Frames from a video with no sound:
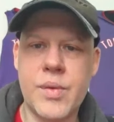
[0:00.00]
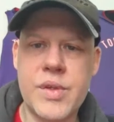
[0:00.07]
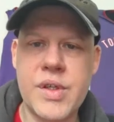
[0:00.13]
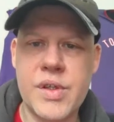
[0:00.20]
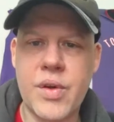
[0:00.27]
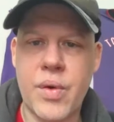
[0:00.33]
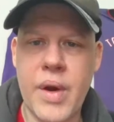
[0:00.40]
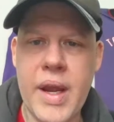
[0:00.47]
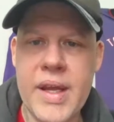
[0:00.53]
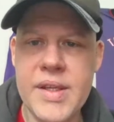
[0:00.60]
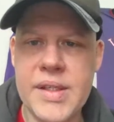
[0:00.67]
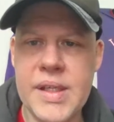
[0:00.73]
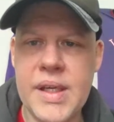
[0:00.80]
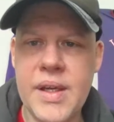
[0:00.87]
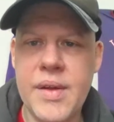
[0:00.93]
which is
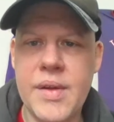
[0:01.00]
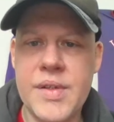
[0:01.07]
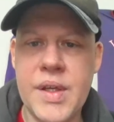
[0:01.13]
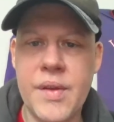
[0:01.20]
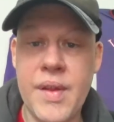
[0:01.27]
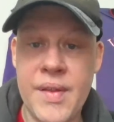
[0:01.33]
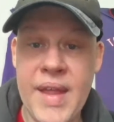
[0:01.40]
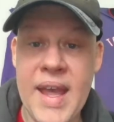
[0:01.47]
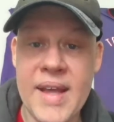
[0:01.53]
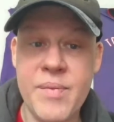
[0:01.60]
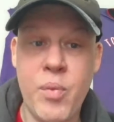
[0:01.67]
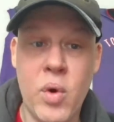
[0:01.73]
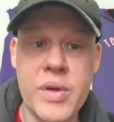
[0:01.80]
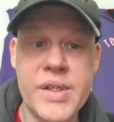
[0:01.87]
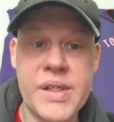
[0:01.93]
crazy, and they had
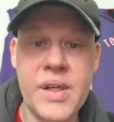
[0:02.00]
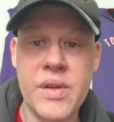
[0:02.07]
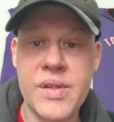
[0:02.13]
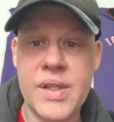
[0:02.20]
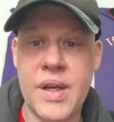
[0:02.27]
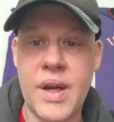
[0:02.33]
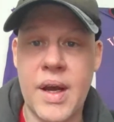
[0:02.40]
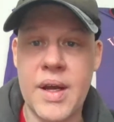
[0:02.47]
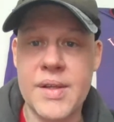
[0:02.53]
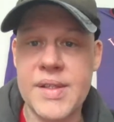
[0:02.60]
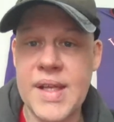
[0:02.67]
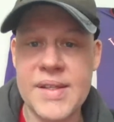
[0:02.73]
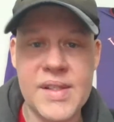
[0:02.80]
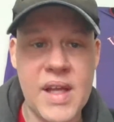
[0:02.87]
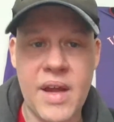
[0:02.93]
more steals than us.
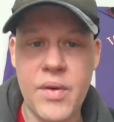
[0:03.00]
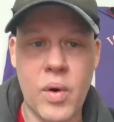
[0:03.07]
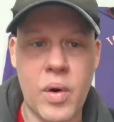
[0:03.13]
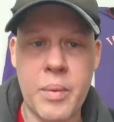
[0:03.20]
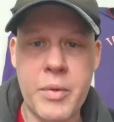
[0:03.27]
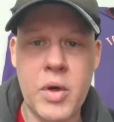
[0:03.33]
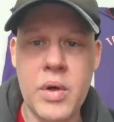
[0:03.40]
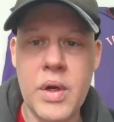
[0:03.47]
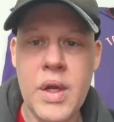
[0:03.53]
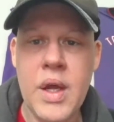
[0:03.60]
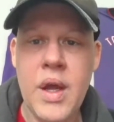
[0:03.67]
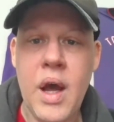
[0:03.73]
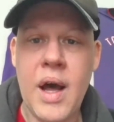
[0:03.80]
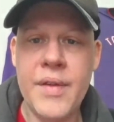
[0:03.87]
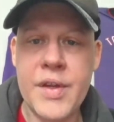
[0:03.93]
That's not normal.
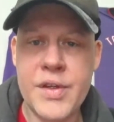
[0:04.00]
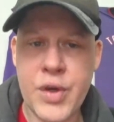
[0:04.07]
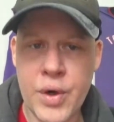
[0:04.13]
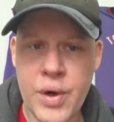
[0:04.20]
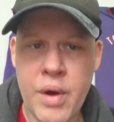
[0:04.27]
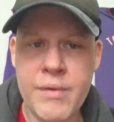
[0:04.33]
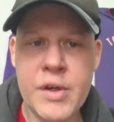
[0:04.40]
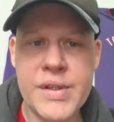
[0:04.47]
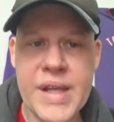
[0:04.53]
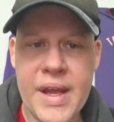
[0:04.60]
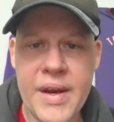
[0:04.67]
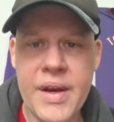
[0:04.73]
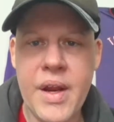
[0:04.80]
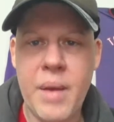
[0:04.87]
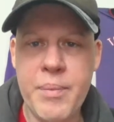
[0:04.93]
The turnovers
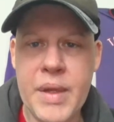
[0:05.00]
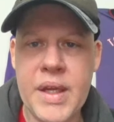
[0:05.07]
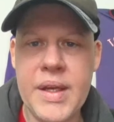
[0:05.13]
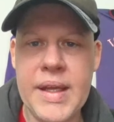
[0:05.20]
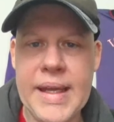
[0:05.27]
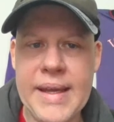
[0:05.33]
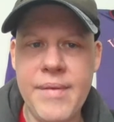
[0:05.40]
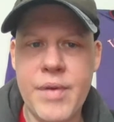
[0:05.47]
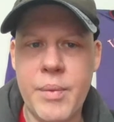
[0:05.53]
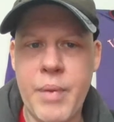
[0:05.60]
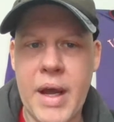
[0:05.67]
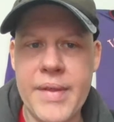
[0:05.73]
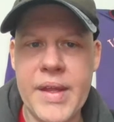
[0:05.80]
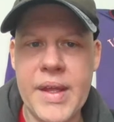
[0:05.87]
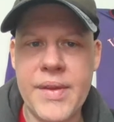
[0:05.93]
ended up being even
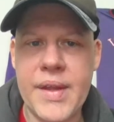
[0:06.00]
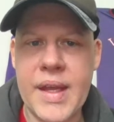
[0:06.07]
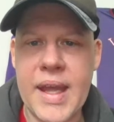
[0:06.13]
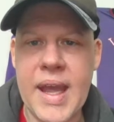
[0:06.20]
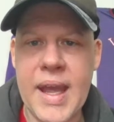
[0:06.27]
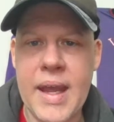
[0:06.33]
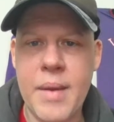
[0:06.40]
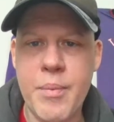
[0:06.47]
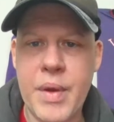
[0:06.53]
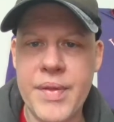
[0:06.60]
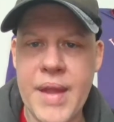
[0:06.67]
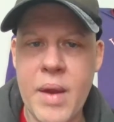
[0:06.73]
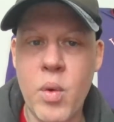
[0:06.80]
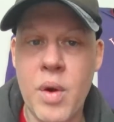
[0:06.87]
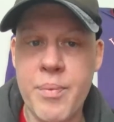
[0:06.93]
by the end of the game, but
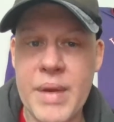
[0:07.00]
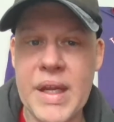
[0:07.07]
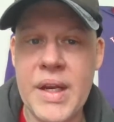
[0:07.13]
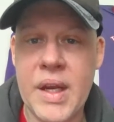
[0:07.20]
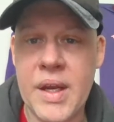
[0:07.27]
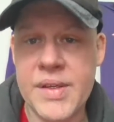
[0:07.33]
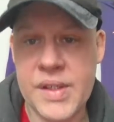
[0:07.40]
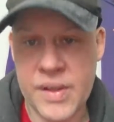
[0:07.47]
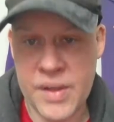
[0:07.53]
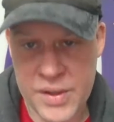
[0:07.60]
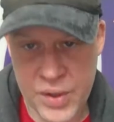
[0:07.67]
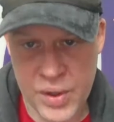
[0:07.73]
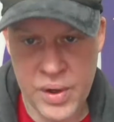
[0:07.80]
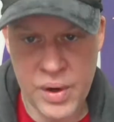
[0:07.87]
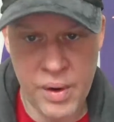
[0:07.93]
they were beating us in the
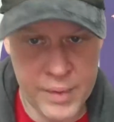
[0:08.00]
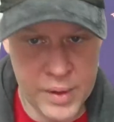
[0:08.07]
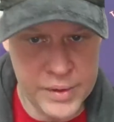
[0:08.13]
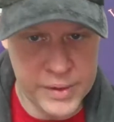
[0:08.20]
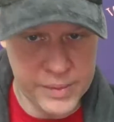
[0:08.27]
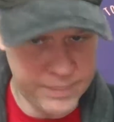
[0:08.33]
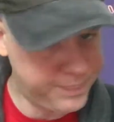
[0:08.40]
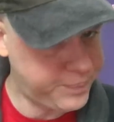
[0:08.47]
turnovers